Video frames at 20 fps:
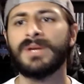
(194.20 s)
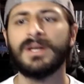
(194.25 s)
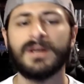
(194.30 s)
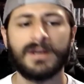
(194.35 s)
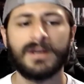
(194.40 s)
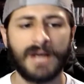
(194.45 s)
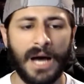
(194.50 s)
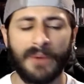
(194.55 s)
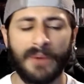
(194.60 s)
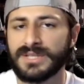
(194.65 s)

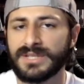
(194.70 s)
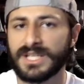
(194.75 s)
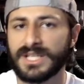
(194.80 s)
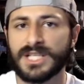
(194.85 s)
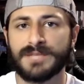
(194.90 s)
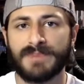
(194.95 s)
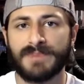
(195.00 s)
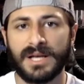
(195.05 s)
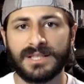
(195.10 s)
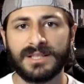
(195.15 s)
I wasn't
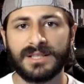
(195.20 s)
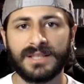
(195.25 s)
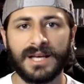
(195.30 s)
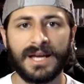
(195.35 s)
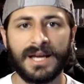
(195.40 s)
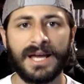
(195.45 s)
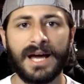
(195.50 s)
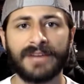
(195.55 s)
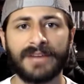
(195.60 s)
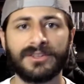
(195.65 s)
expecting
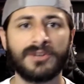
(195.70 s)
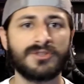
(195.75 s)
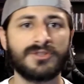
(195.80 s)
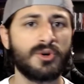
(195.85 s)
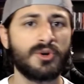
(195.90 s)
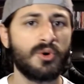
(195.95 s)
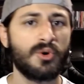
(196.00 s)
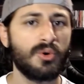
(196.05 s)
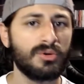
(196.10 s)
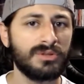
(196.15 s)
that. I thought it was a
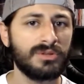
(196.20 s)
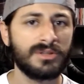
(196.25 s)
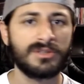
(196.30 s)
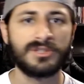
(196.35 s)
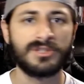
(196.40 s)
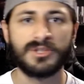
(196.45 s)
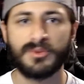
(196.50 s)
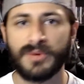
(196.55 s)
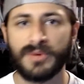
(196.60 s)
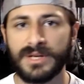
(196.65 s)
cool little
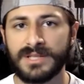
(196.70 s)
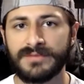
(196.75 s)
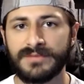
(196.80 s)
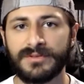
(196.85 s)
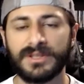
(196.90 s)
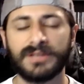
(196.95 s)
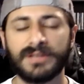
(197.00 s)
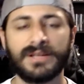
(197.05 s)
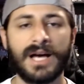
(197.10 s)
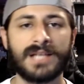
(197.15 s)
twist for
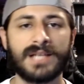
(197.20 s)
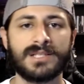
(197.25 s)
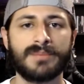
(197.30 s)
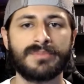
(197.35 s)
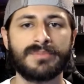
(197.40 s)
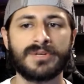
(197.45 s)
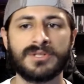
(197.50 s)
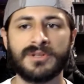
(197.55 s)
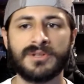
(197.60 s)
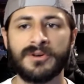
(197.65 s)
the last
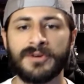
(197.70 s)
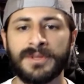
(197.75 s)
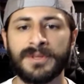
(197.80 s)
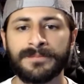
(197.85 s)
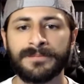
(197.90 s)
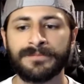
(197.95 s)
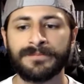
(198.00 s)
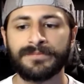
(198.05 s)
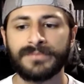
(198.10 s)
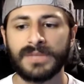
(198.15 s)
episode.
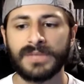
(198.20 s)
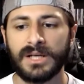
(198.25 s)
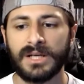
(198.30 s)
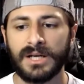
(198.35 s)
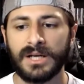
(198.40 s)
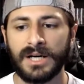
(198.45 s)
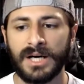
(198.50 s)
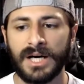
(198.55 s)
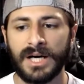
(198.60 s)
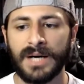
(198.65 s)

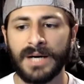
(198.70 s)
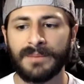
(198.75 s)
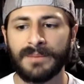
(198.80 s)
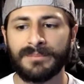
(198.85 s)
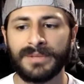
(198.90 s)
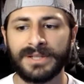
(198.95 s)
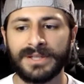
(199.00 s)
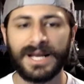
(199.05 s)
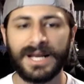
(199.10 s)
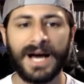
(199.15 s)

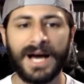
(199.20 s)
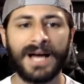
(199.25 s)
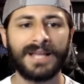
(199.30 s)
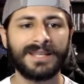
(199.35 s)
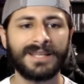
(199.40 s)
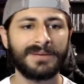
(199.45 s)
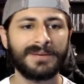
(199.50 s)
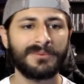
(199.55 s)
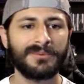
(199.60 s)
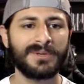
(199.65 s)

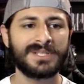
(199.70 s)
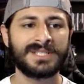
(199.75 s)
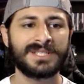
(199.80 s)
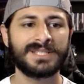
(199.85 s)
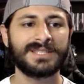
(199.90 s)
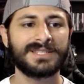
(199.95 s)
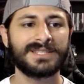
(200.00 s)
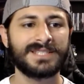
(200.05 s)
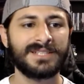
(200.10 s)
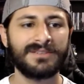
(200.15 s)

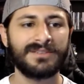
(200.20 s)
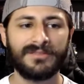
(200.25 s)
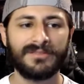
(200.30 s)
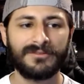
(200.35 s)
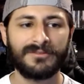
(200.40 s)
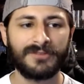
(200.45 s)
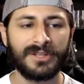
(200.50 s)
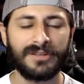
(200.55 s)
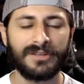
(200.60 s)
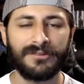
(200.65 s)
Didn't
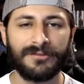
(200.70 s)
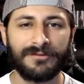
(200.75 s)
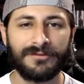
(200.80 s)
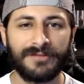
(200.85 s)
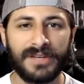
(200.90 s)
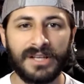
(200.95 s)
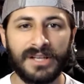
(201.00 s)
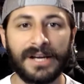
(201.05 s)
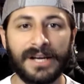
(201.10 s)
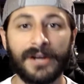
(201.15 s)
really
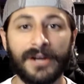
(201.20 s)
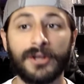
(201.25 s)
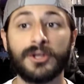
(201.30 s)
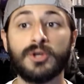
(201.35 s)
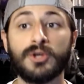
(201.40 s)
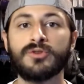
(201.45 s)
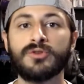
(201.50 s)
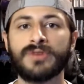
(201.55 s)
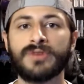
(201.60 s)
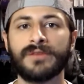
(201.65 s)
feel like a
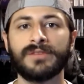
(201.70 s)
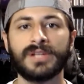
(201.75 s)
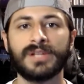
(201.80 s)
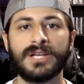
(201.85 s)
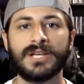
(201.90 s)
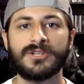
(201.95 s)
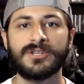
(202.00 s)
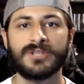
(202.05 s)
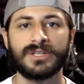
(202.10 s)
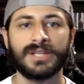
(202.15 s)
huge
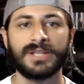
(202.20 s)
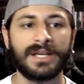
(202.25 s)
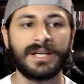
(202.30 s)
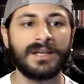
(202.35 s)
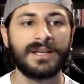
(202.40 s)
revelation. Like,